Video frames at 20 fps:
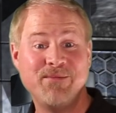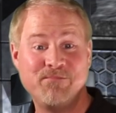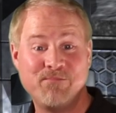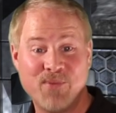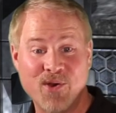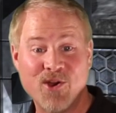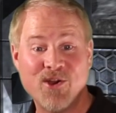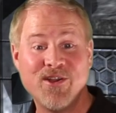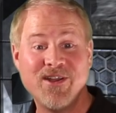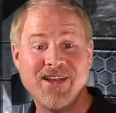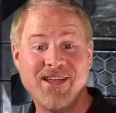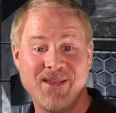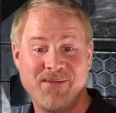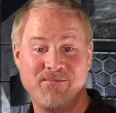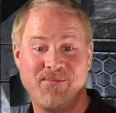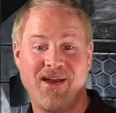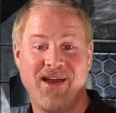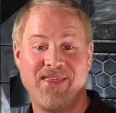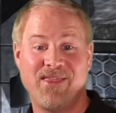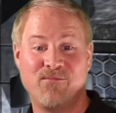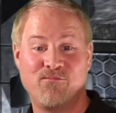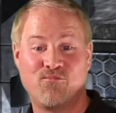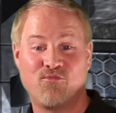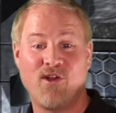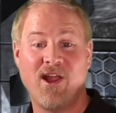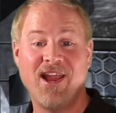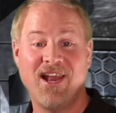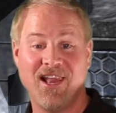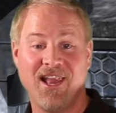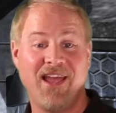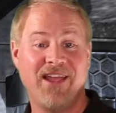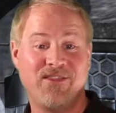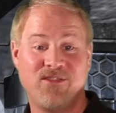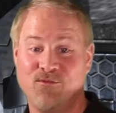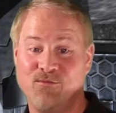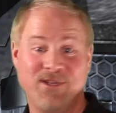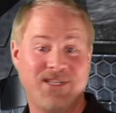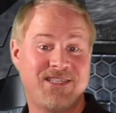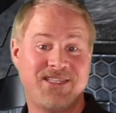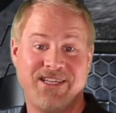burned in by the bright light
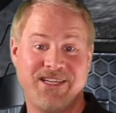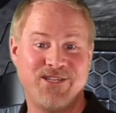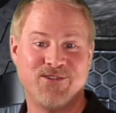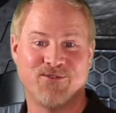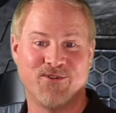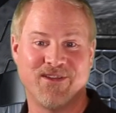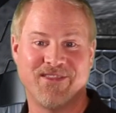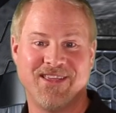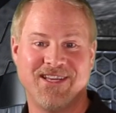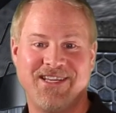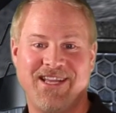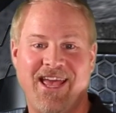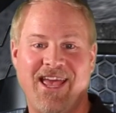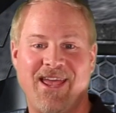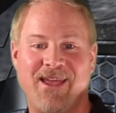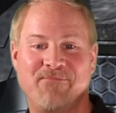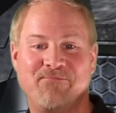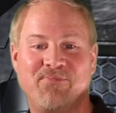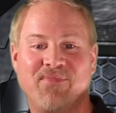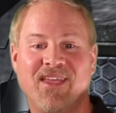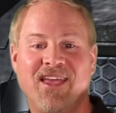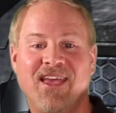that we see during the day.